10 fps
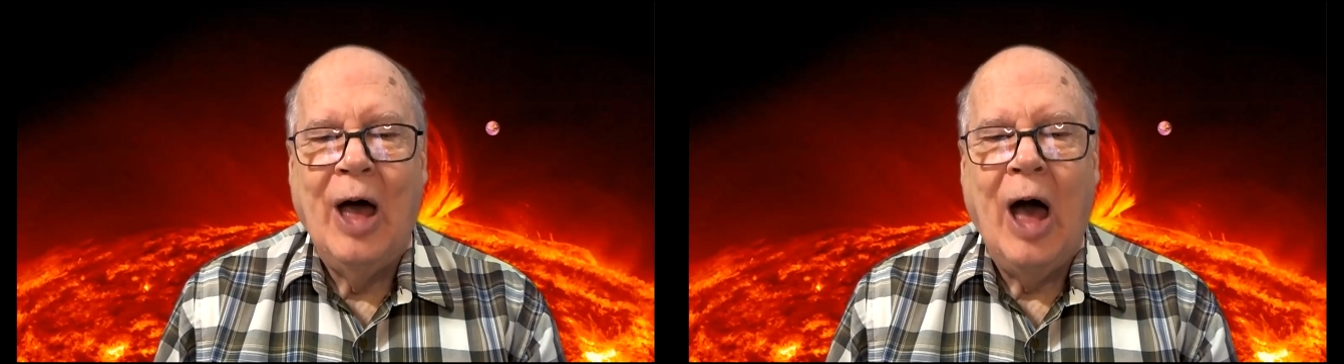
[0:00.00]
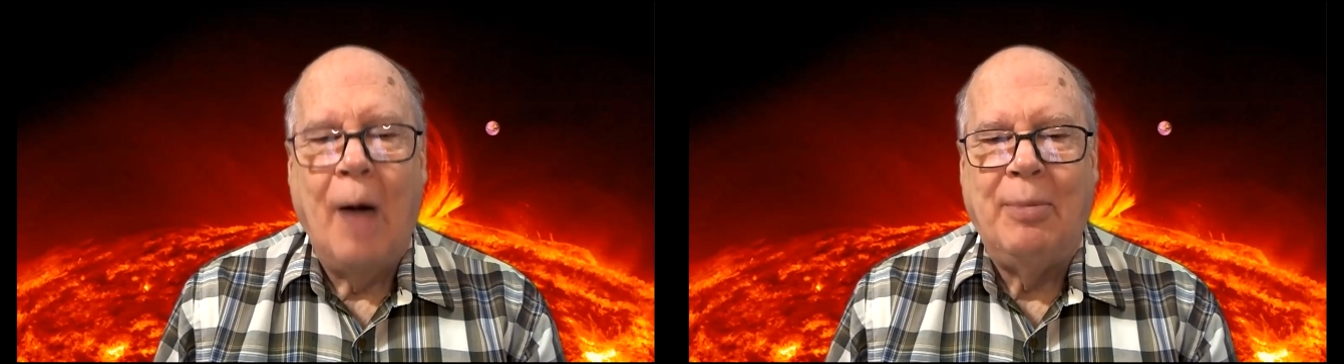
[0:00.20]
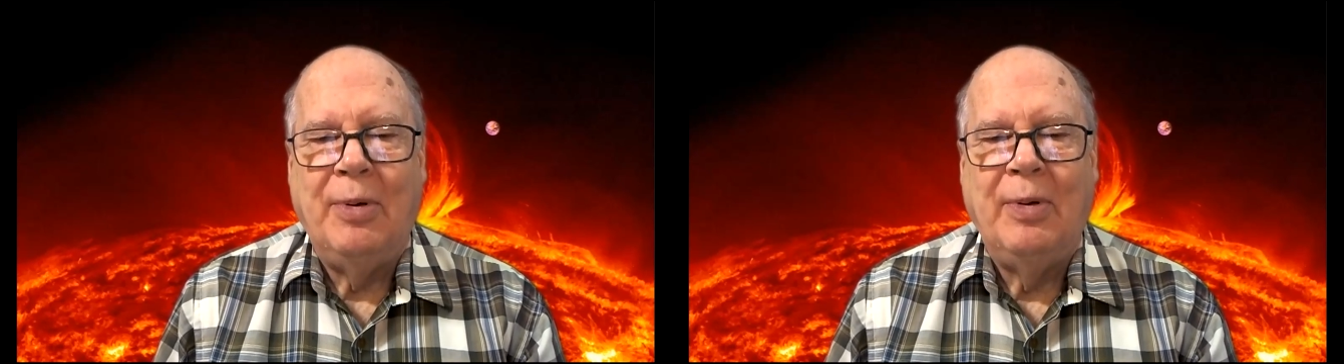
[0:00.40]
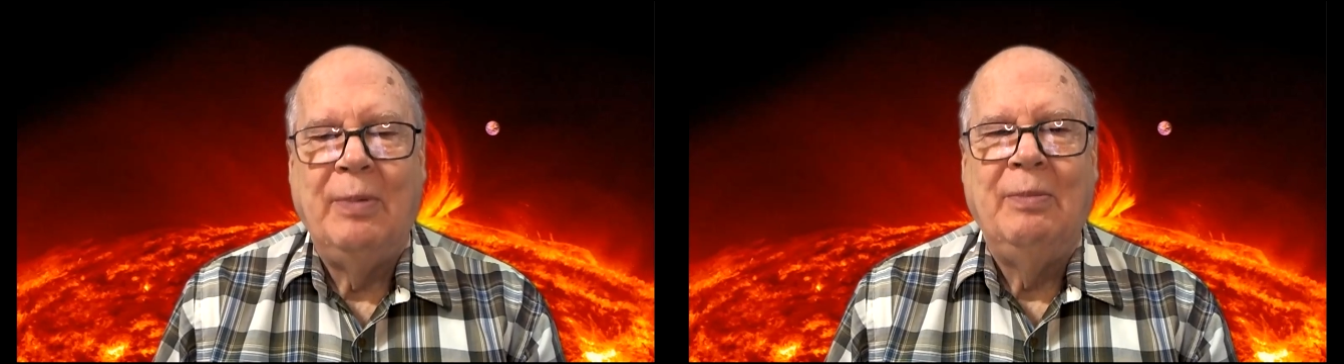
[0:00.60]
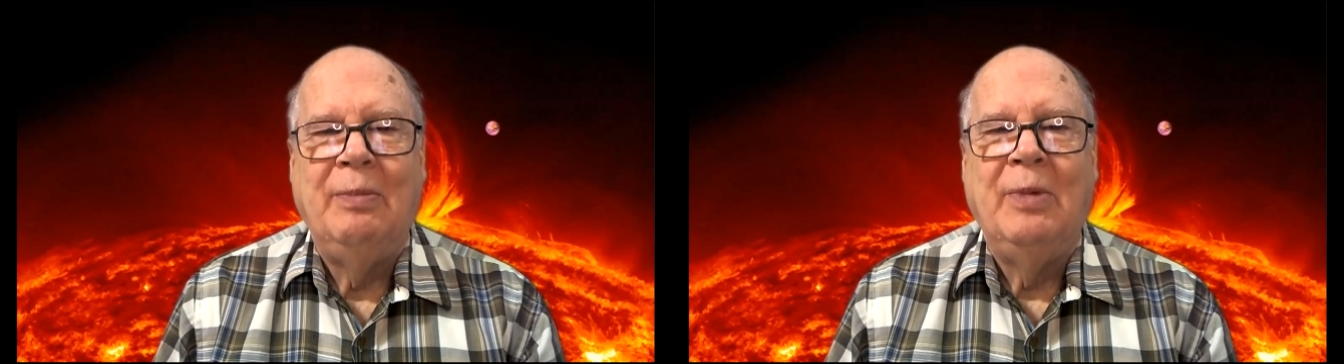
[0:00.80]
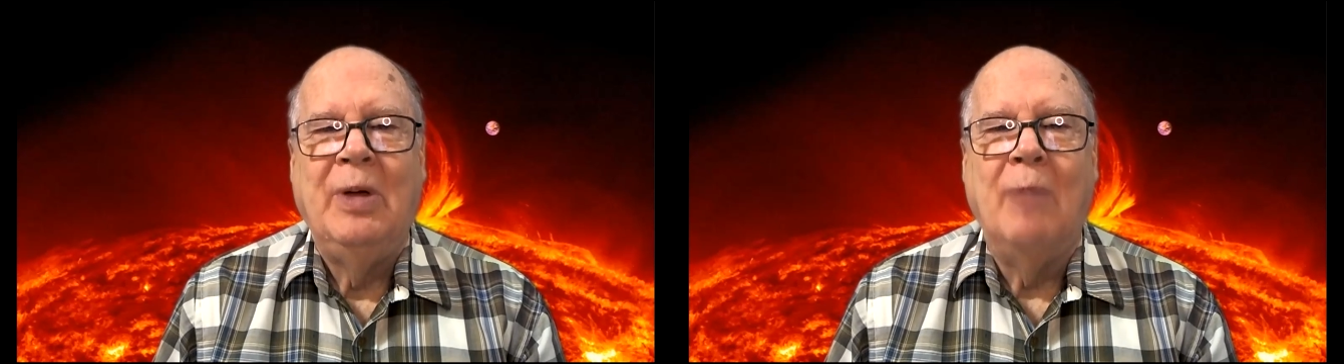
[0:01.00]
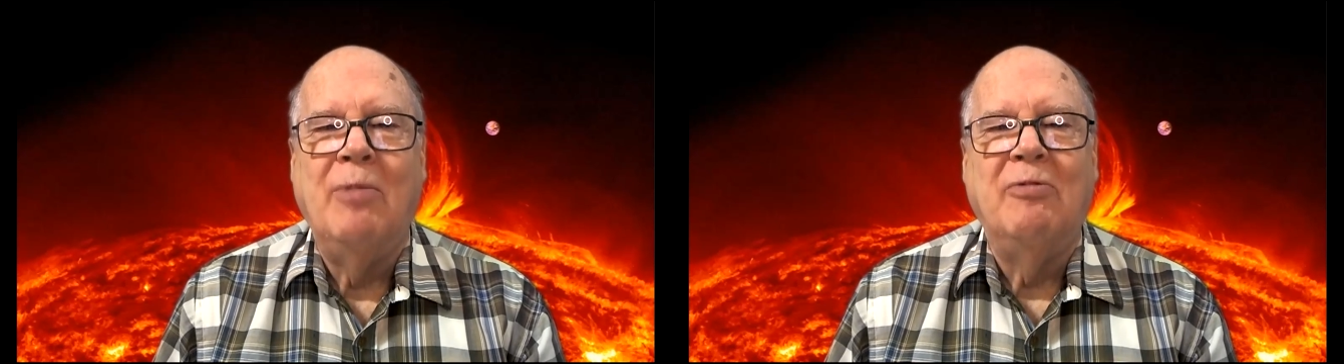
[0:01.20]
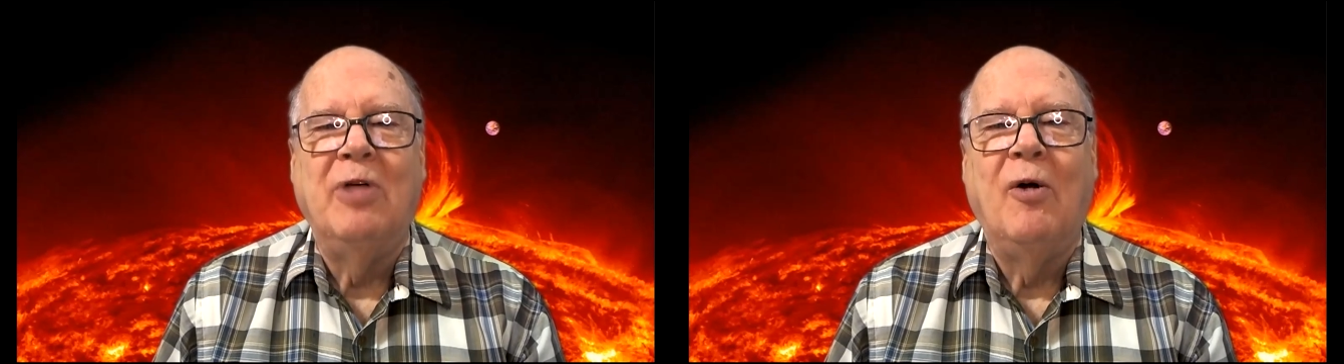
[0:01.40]
up
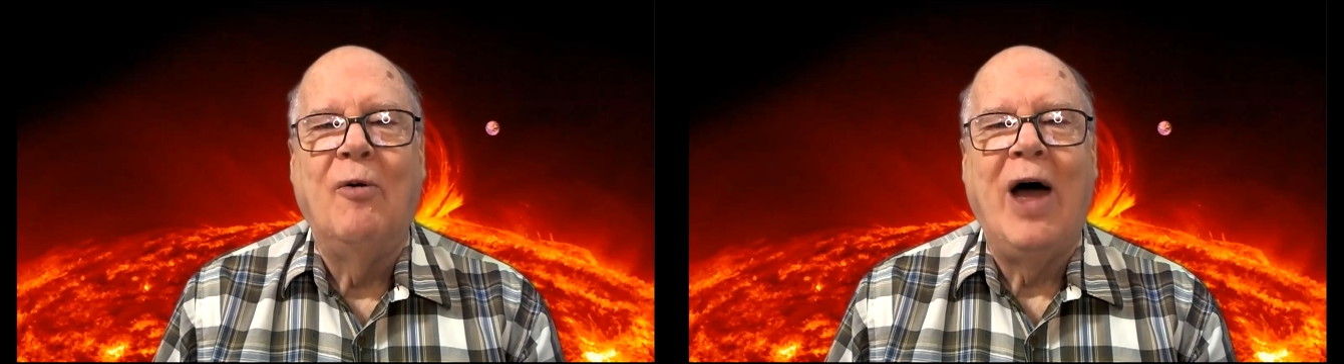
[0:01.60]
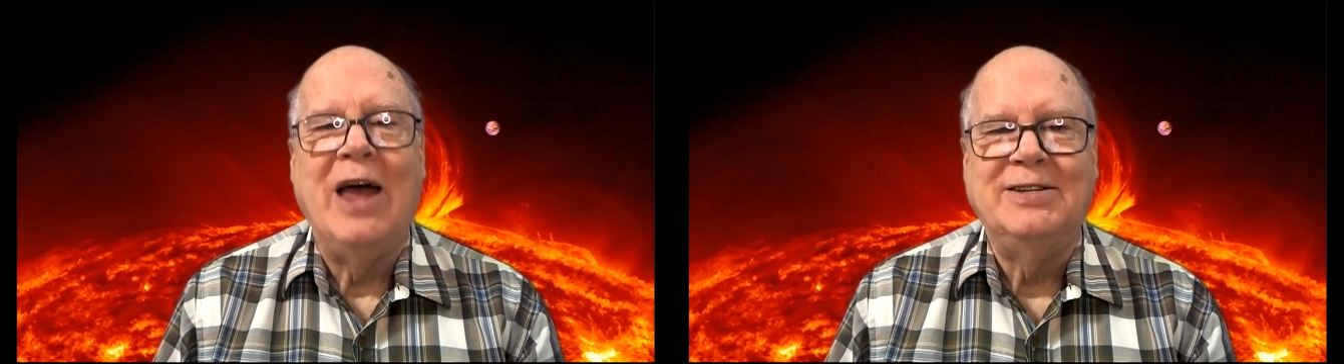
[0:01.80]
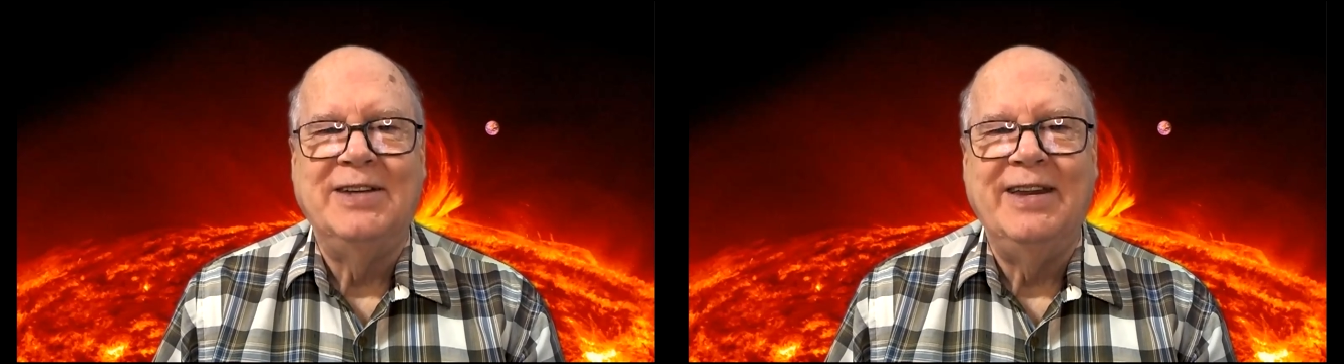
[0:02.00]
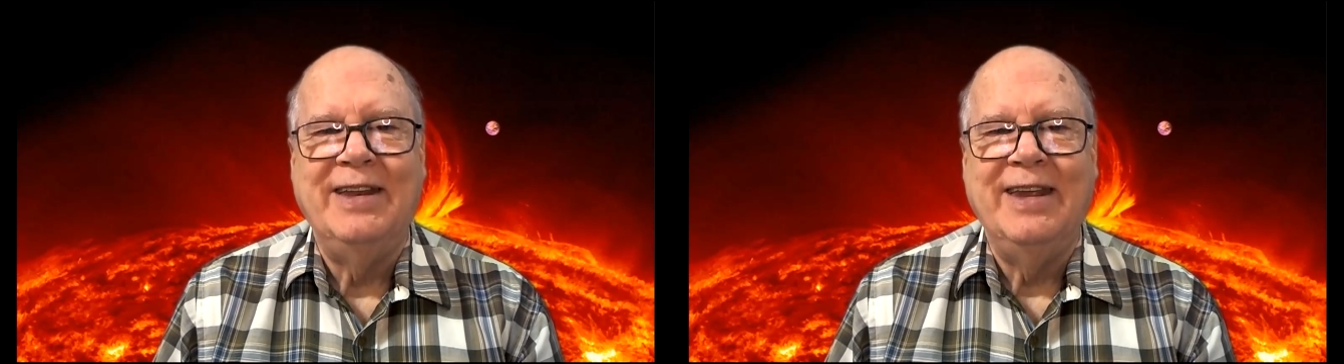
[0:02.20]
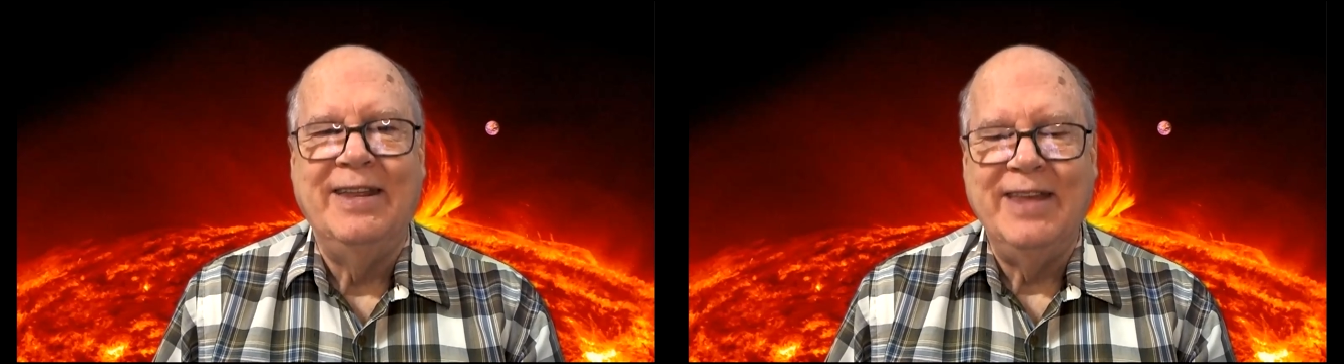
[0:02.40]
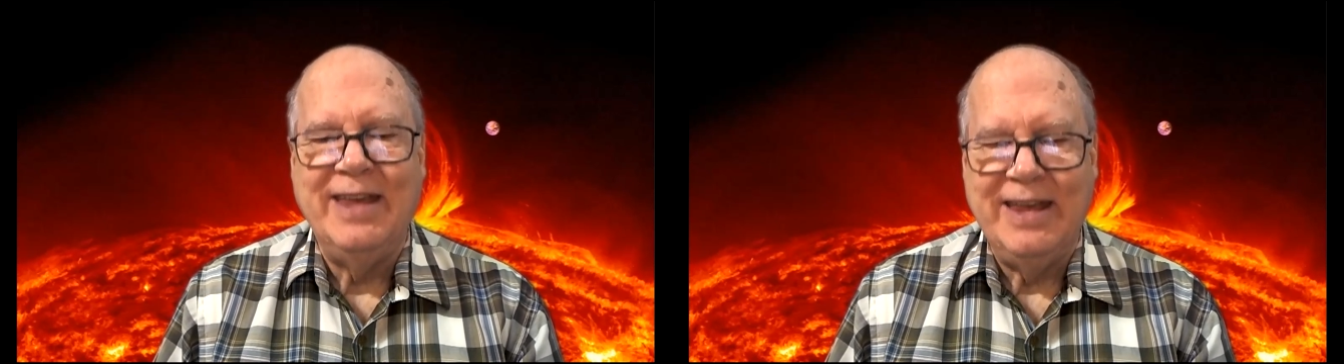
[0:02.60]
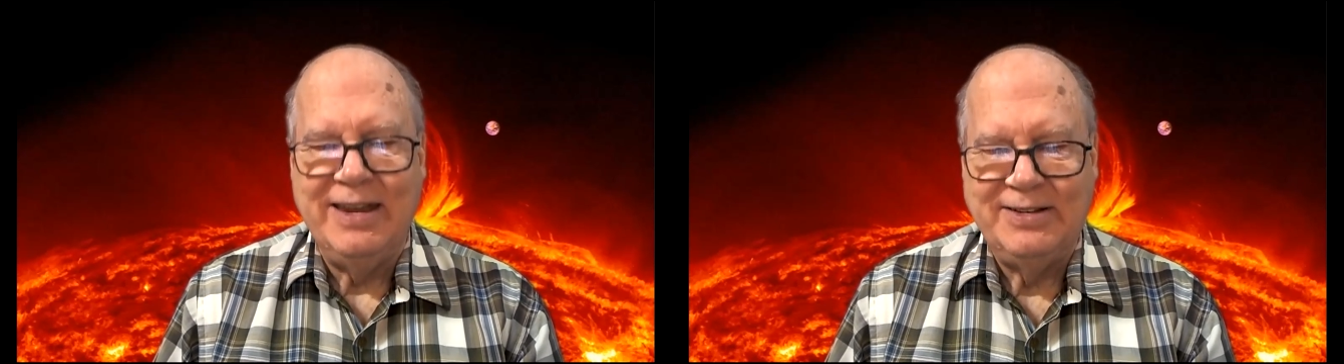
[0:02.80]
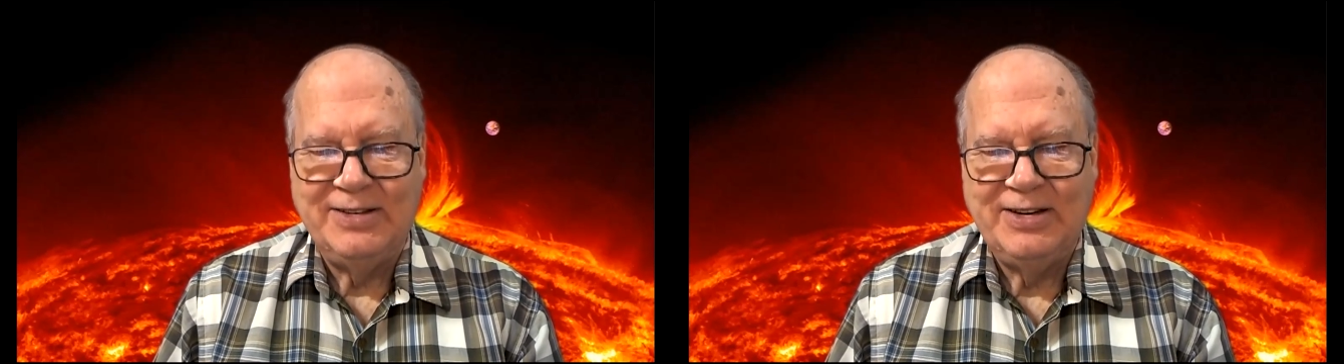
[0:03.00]
above the horizon in the
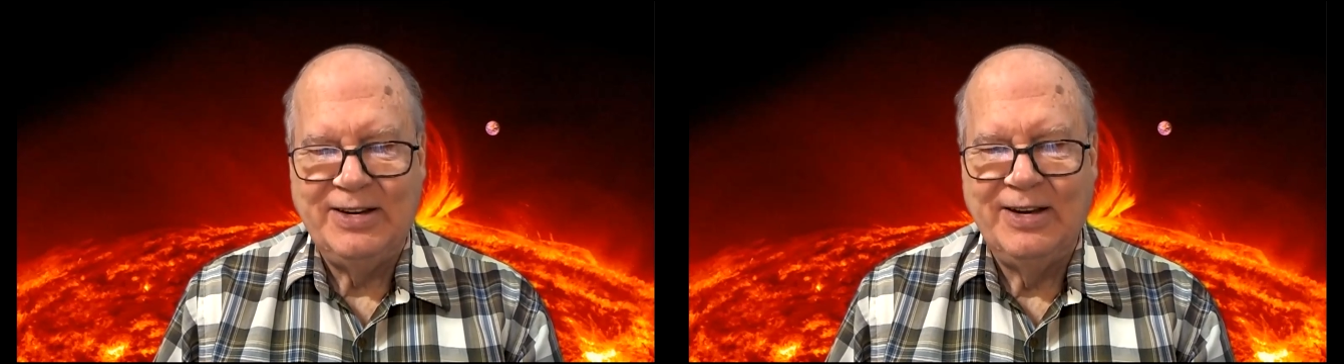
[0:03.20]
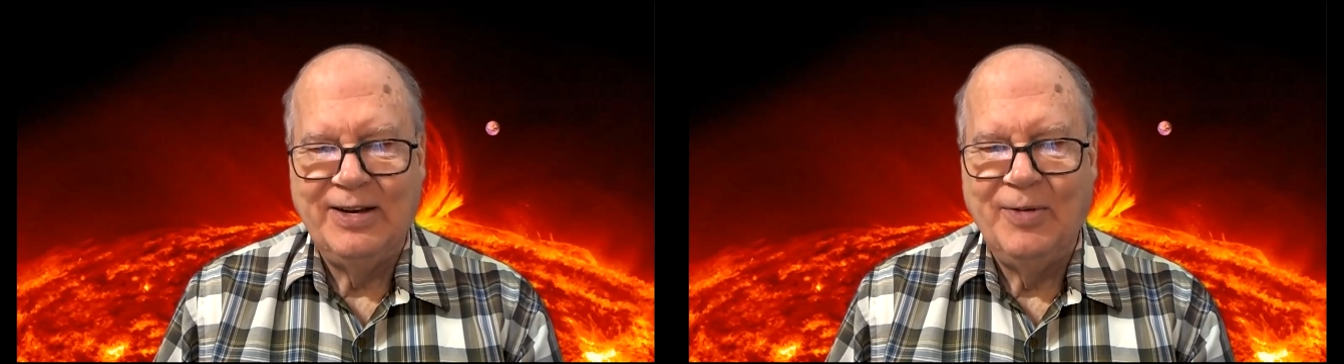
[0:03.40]
east.